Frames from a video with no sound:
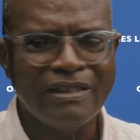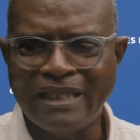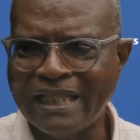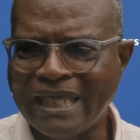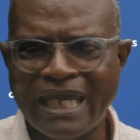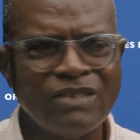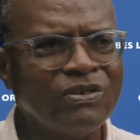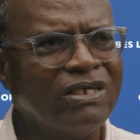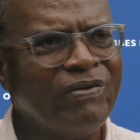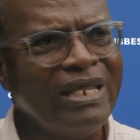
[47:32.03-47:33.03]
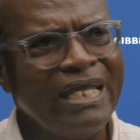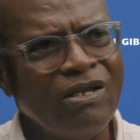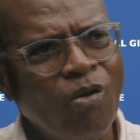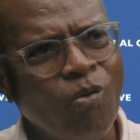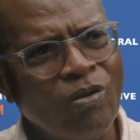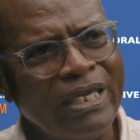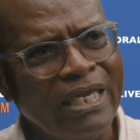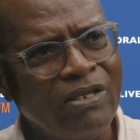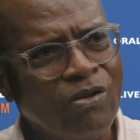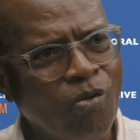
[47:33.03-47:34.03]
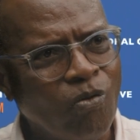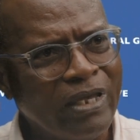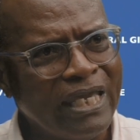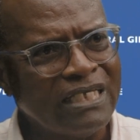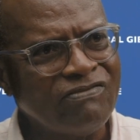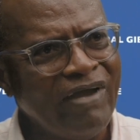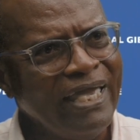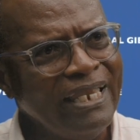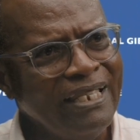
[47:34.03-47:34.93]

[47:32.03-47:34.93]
That case was already in the the cold case file?